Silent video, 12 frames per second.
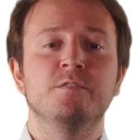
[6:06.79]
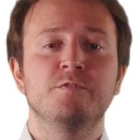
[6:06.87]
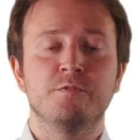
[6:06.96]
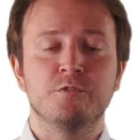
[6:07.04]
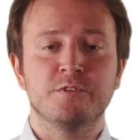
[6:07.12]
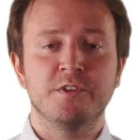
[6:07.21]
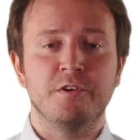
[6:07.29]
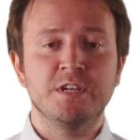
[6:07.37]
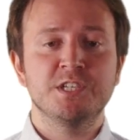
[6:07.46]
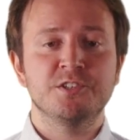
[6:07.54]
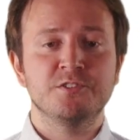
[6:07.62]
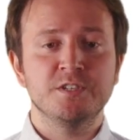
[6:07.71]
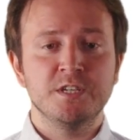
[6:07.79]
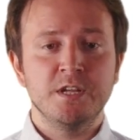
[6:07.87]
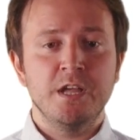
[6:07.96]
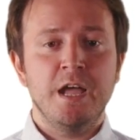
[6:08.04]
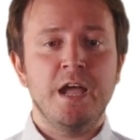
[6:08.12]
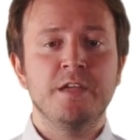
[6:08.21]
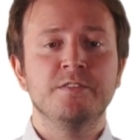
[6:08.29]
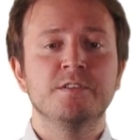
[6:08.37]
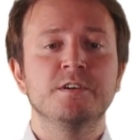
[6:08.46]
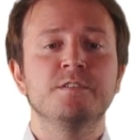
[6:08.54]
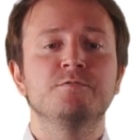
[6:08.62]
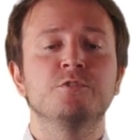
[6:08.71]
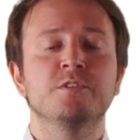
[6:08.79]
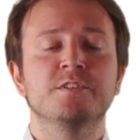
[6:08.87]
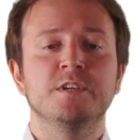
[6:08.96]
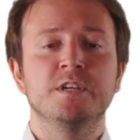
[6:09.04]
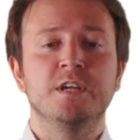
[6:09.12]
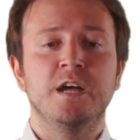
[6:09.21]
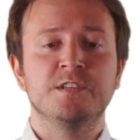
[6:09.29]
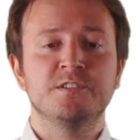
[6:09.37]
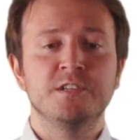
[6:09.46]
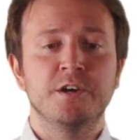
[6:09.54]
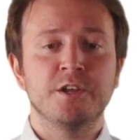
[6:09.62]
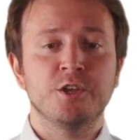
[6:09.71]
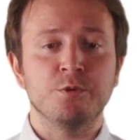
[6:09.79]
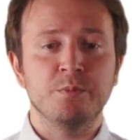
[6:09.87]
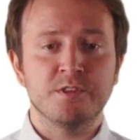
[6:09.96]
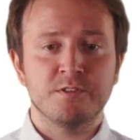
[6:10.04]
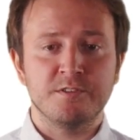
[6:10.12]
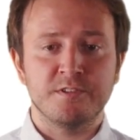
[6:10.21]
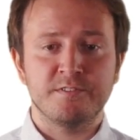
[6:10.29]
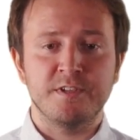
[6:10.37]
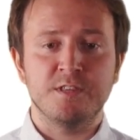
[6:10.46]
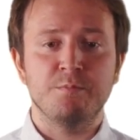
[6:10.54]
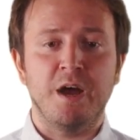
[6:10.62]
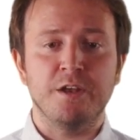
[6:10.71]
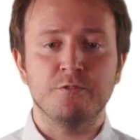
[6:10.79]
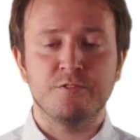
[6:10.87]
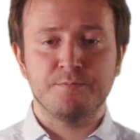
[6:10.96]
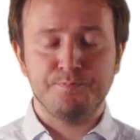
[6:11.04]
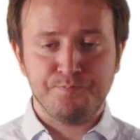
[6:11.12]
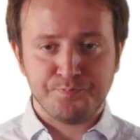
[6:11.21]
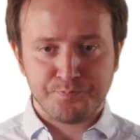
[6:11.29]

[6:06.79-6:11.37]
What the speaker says: for the registry, and for the ancillary qubit the state minus.